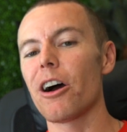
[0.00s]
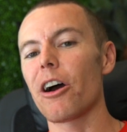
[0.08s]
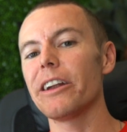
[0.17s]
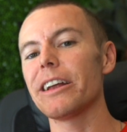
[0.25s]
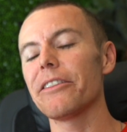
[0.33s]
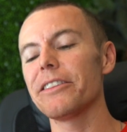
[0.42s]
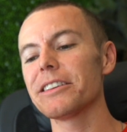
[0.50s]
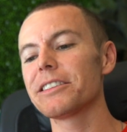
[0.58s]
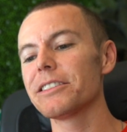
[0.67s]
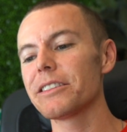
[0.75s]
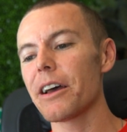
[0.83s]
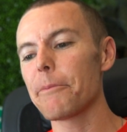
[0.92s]
All right, now this
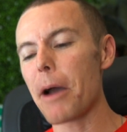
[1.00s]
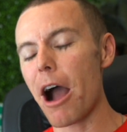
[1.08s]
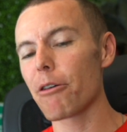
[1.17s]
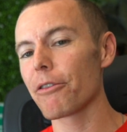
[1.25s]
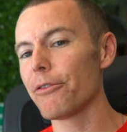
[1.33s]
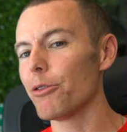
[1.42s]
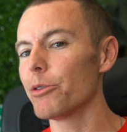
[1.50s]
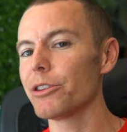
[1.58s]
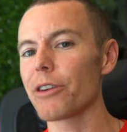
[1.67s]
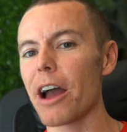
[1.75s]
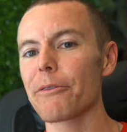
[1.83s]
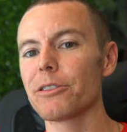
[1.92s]
is powerful when
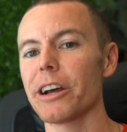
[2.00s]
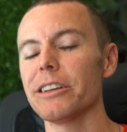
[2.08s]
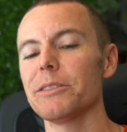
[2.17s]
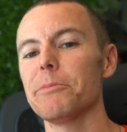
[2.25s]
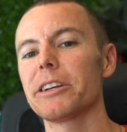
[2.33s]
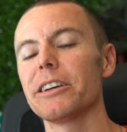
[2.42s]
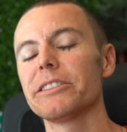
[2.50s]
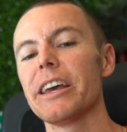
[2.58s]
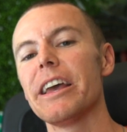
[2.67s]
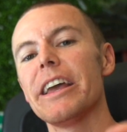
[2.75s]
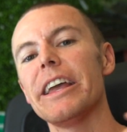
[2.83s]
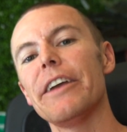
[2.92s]
you're advertising, because
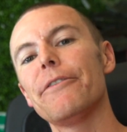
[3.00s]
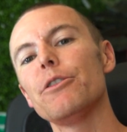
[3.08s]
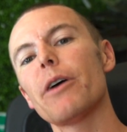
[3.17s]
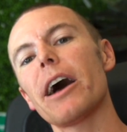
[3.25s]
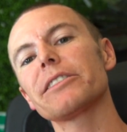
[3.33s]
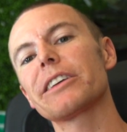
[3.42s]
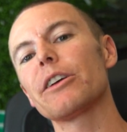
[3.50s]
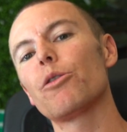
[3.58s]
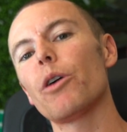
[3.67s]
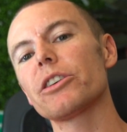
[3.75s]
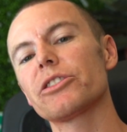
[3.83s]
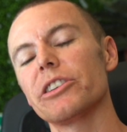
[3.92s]
if you ask a
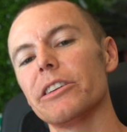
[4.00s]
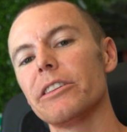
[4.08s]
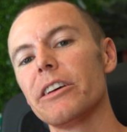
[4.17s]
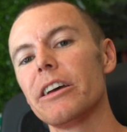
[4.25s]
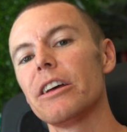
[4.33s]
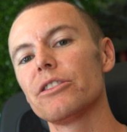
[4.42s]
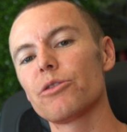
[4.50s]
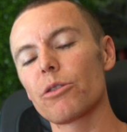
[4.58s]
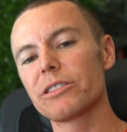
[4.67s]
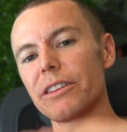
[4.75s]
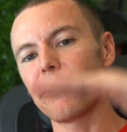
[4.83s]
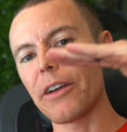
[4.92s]
question
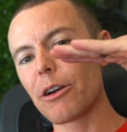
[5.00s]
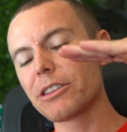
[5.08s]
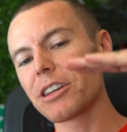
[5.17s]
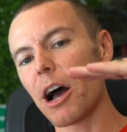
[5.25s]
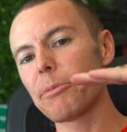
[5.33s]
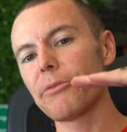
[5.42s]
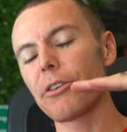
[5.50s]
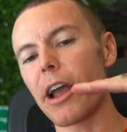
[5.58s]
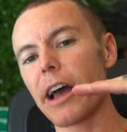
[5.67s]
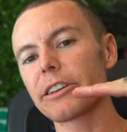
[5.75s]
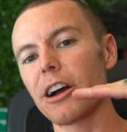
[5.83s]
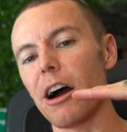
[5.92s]
towards the very top of your
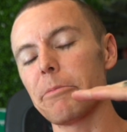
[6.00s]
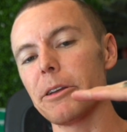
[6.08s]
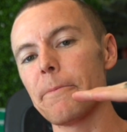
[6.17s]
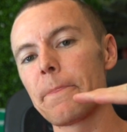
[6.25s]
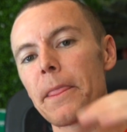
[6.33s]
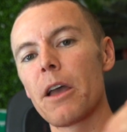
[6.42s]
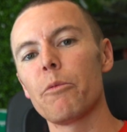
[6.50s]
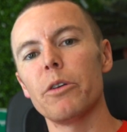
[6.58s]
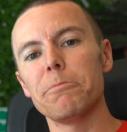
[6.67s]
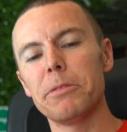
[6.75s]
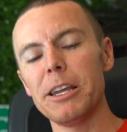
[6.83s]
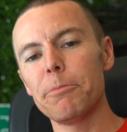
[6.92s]
ad copy,
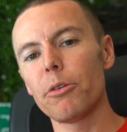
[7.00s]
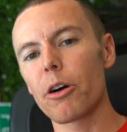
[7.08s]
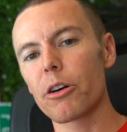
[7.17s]
when people